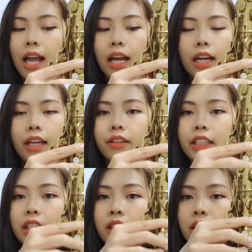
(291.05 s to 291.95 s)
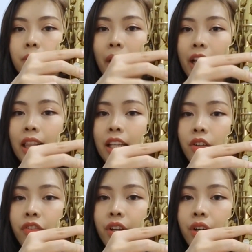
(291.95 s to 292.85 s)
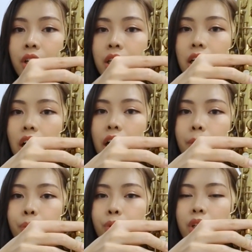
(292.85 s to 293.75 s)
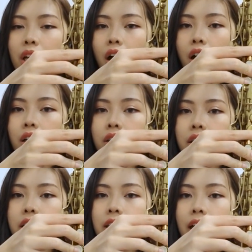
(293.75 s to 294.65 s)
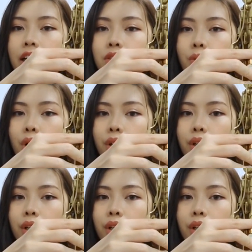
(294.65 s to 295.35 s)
and my little finger put on the last one.